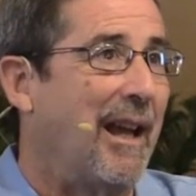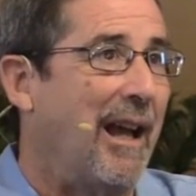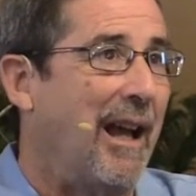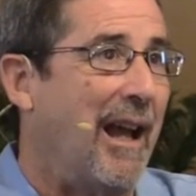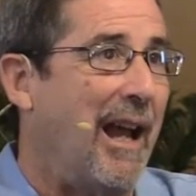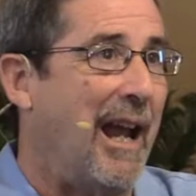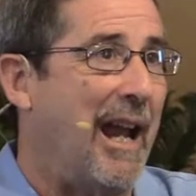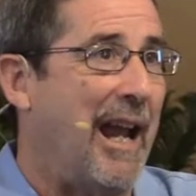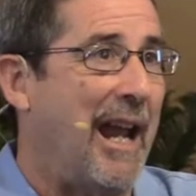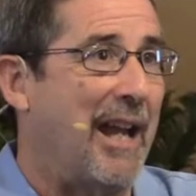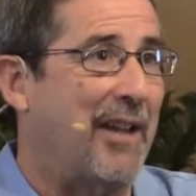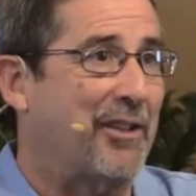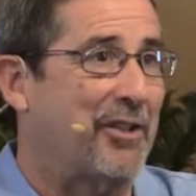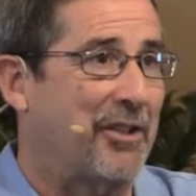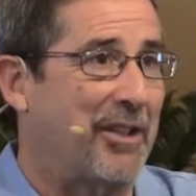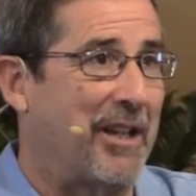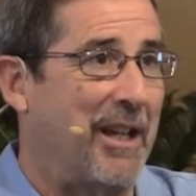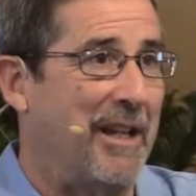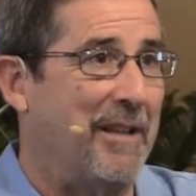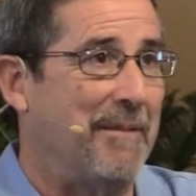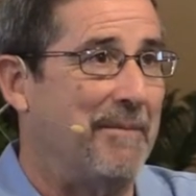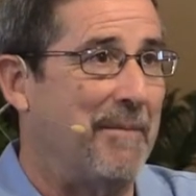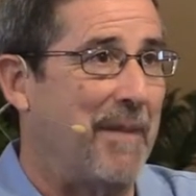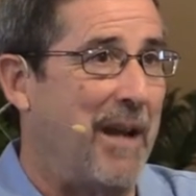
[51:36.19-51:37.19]
I asked,
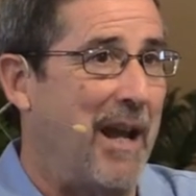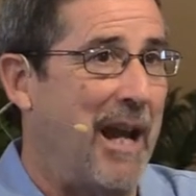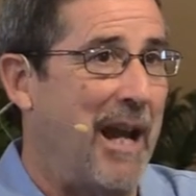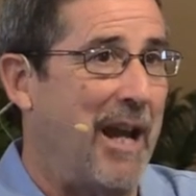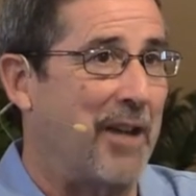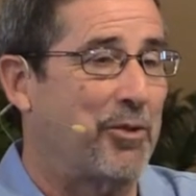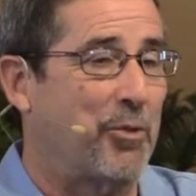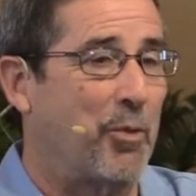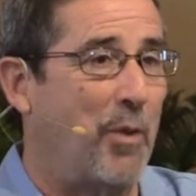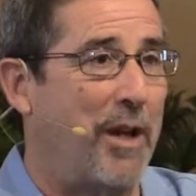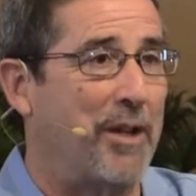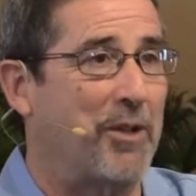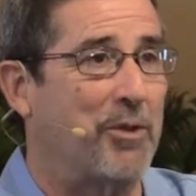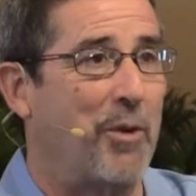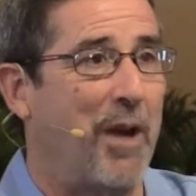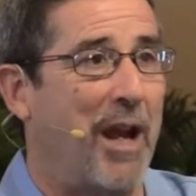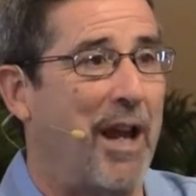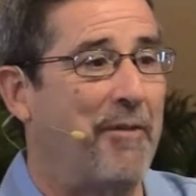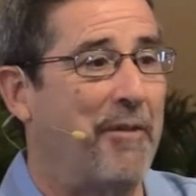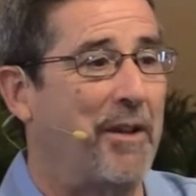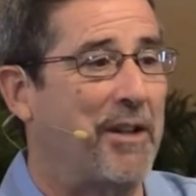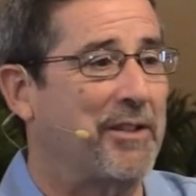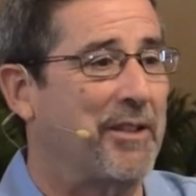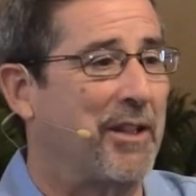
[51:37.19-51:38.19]
uh, I asked Wayne's
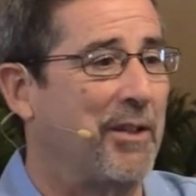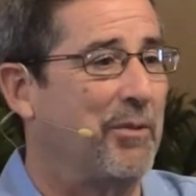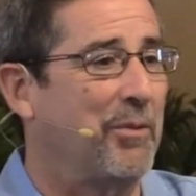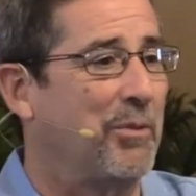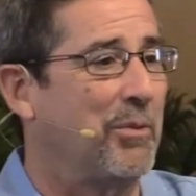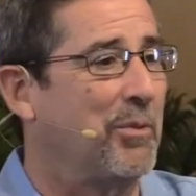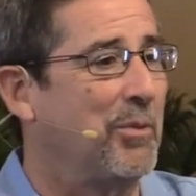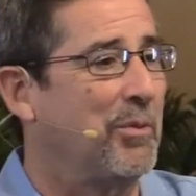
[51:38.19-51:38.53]
wife, I said,